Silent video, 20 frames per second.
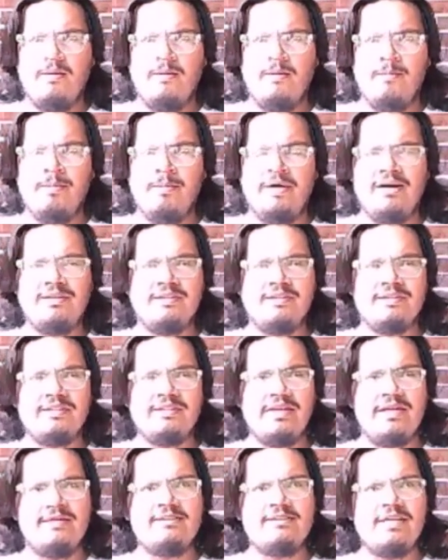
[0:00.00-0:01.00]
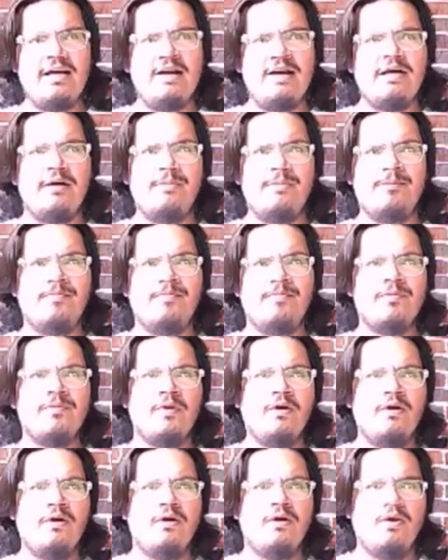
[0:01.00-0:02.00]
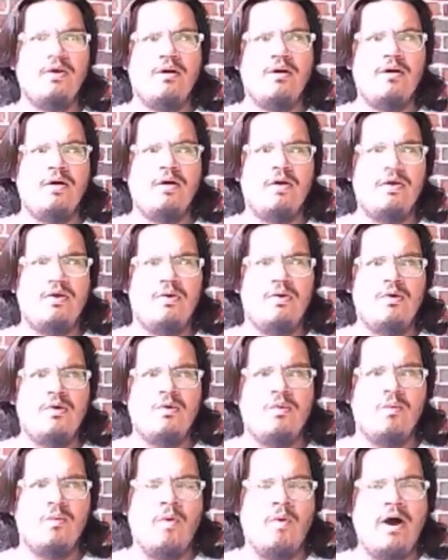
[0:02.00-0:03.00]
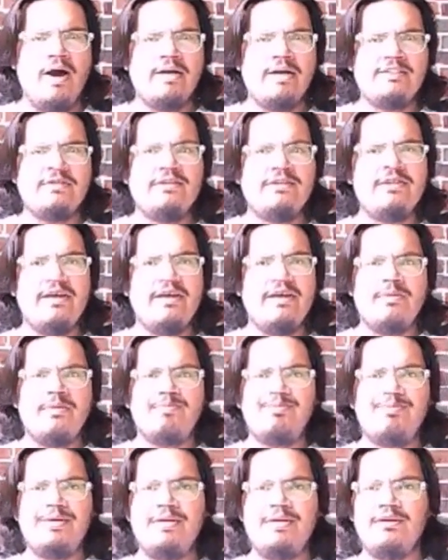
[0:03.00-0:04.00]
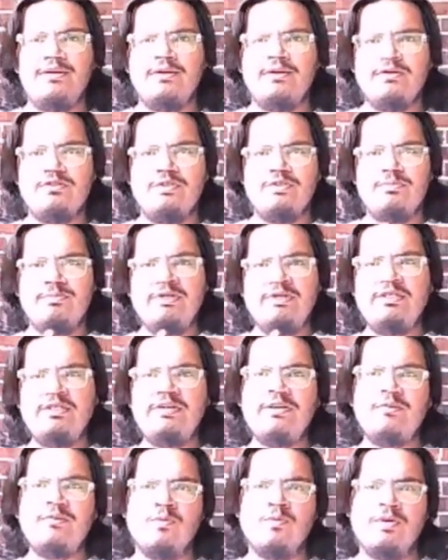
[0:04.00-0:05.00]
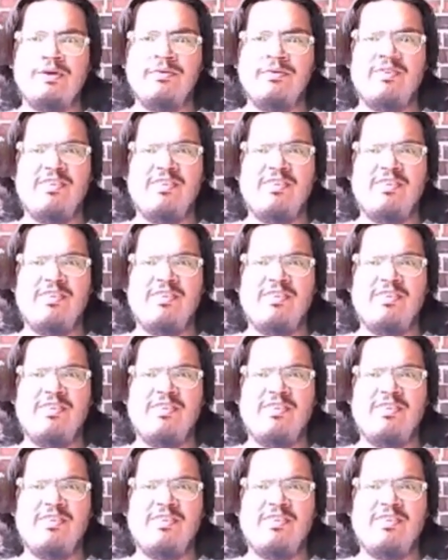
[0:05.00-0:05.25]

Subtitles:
But at the same time, why did they appear to begin with?